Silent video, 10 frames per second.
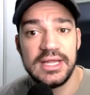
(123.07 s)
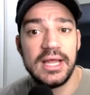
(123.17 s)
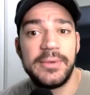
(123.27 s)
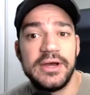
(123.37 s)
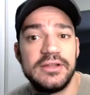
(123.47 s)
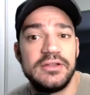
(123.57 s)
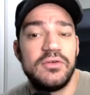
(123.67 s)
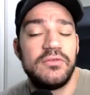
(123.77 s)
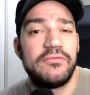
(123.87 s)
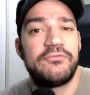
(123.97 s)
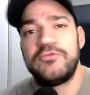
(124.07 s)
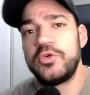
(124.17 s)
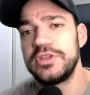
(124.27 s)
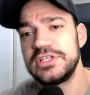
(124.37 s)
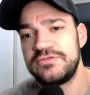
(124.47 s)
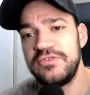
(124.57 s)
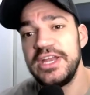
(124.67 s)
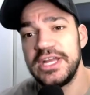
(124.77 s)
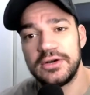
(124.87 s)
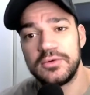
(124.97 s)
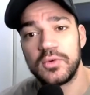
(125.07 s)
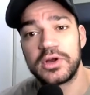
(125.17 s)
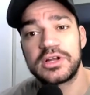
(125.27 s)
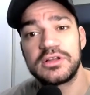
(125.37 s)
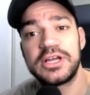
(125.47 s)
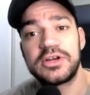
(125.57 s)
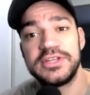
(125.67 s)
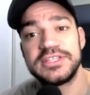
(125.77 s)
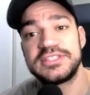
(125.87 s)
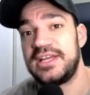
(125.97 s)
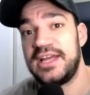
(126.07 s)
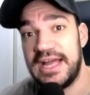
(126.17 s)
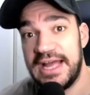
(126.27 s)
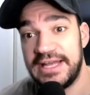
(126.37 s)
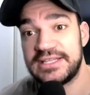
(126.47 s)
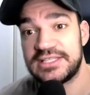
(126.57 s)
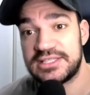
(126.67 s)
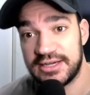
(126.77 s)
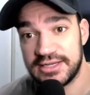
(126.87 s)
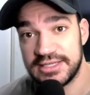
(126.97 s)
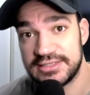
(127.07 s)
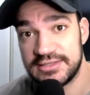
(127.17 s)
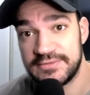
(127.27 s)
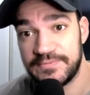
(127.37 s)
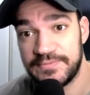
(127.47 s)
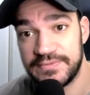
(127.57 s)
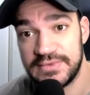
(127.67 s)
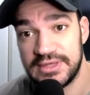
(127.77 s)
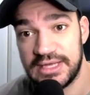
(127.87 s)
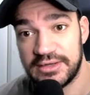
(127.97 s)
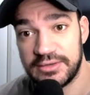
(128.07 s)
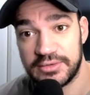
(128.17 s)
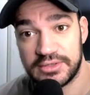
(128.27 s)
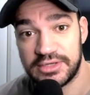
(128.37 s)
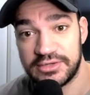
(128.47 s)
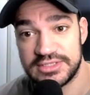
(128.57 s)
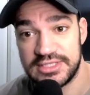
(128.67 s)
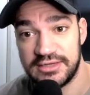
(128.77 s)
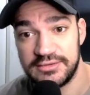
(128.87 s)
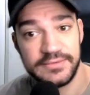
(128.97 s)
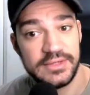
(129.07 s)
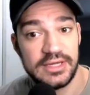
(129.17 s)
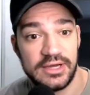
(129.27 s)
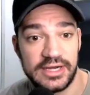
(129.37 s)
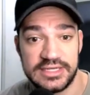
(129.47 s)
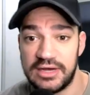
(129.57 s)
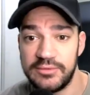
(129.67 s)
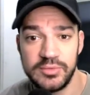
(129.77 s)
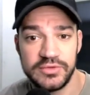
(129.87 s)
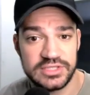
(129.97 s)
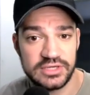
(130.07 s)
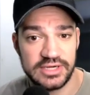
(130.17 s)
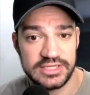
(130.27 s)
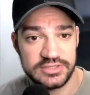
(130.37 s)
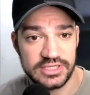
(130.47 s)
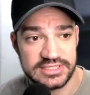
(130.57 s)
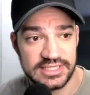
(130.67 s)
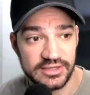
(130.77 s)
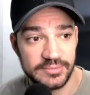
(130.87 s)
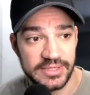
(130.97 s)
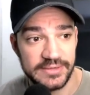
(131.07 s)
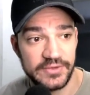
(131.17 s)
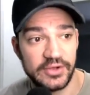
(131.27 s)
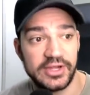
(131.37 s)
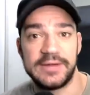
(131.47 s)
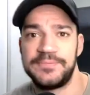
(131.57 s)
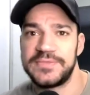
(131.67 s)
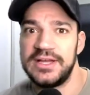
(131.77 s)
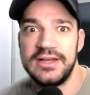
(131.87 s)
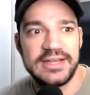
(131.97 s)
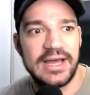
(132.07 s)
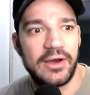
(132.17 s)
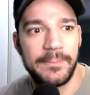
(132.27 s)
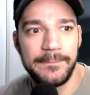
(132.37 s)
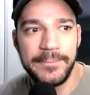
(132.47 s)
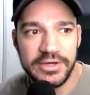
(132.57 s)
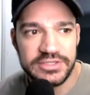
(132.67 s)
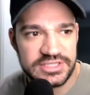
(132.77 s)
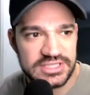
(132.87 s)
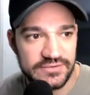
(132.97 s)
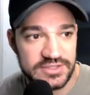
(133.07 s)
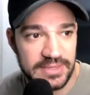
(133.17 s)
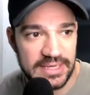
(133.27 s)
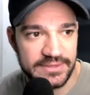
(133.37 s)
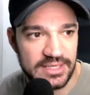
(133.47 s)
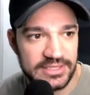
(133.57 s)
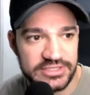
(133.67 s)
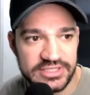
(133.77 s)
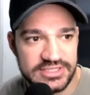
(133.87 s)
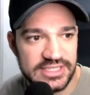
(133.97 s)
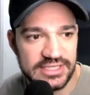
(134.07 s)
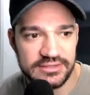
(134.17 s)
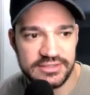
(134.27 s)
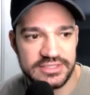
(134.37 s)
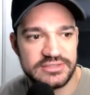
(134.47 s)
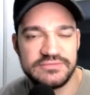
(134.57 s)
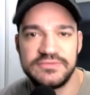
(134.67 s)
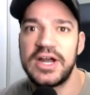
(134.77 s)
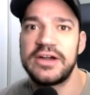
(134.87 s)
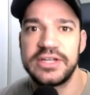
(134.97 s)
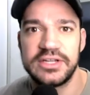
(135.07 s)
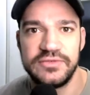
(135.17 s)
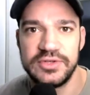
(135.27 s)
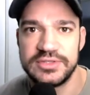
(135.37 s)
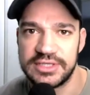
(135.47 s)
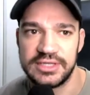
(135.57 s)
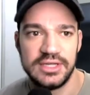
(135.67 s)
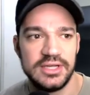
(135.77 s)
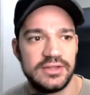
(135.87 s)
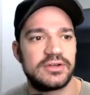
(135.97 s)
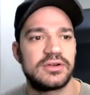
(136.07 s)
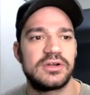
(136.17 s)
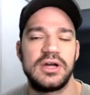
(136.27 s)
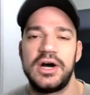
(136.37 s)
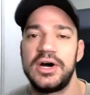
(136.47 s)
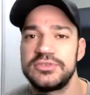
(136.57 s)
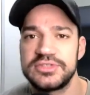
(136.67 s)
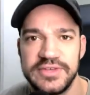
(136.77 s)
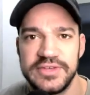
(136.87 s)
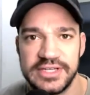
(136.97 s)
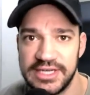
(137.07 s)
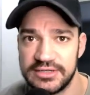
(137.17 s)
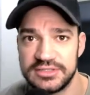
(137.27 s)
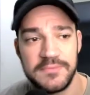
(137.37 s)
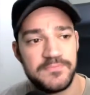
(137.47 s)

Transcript: But for this video, we're going to click on this Edit Studies. Now, I'm going to click on this now. All right, now I'm going to move this to the right just so you can see a little bit. Okay, now a bunch of stuff has popped up. As you can see here, this is very confusing. There are hundreds of indicators.